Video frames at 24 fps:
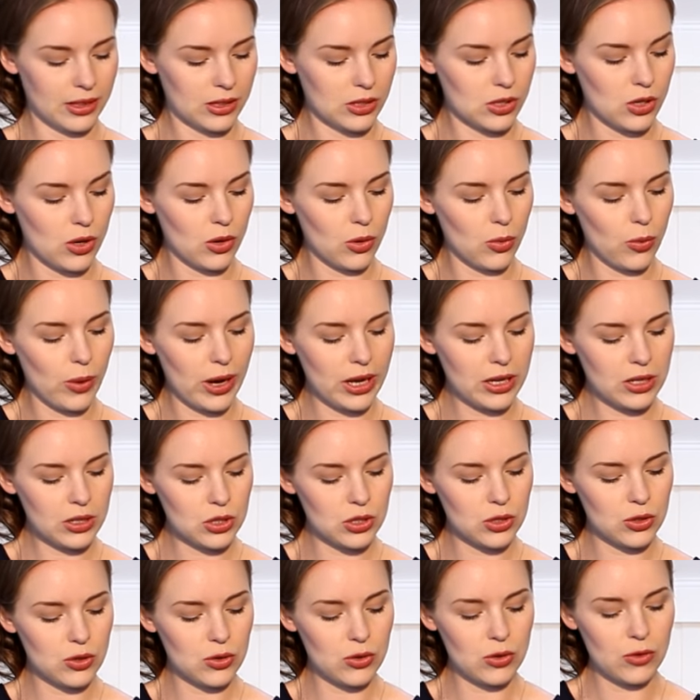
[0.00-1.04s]
So, one,
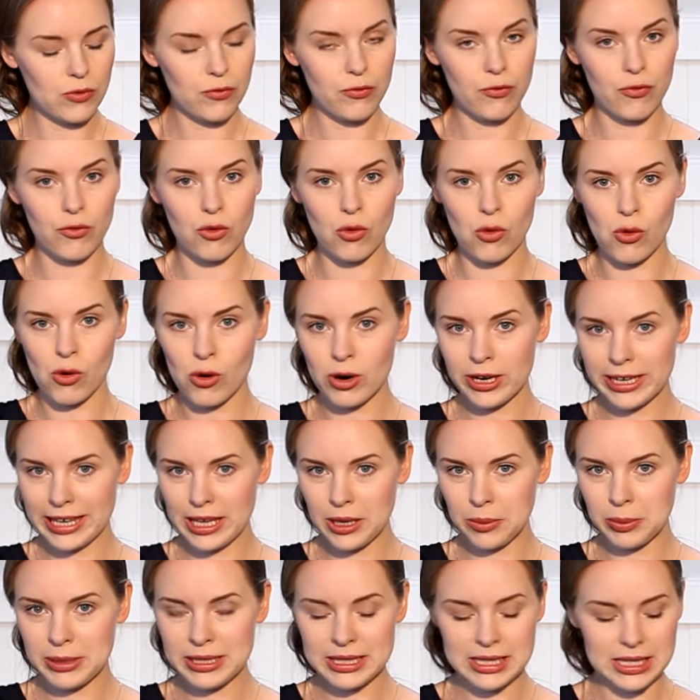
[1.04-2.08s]
two, four,
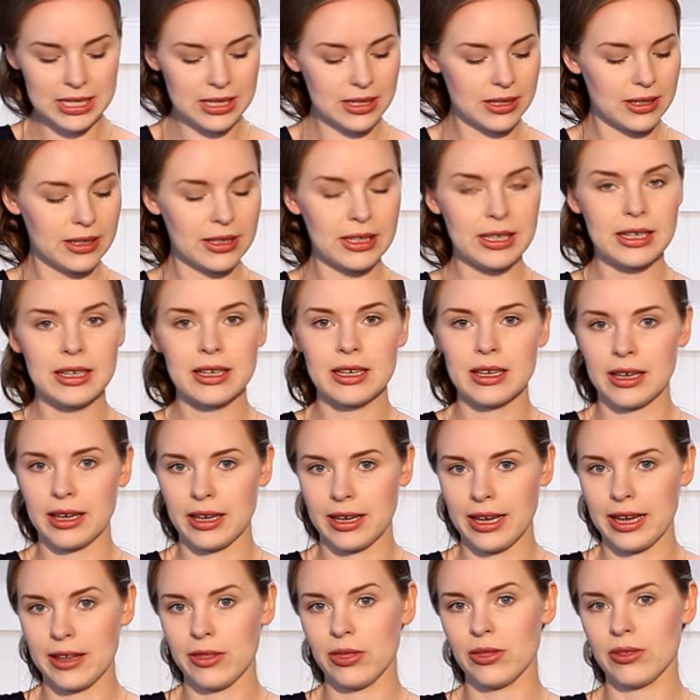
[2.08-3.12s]
keep it,
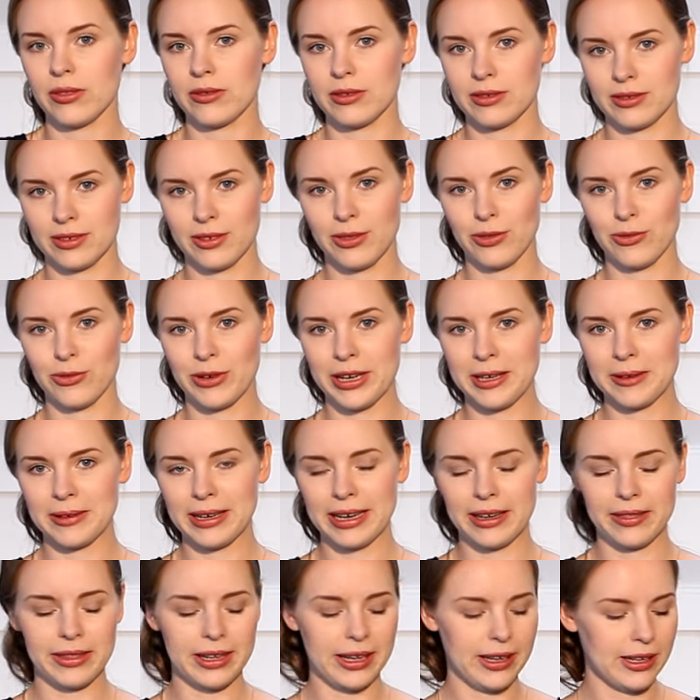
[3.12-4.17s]
and three
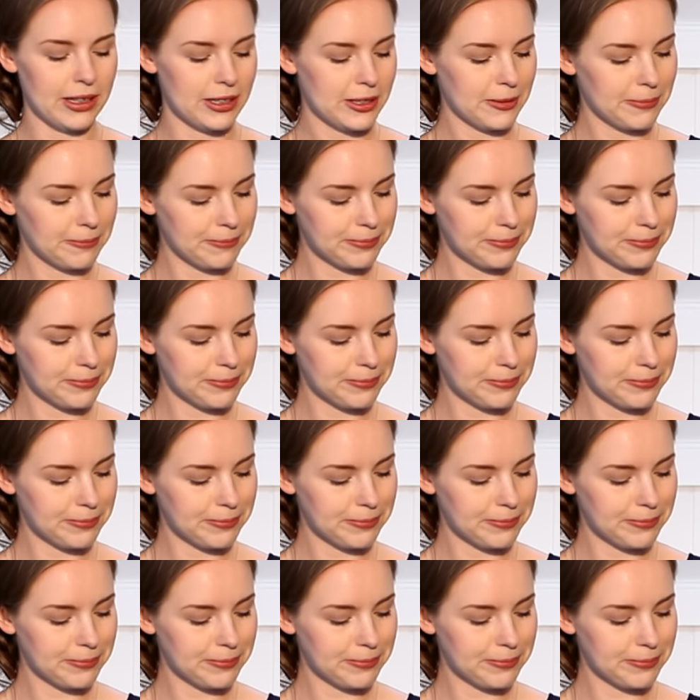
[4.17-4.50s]
at the end.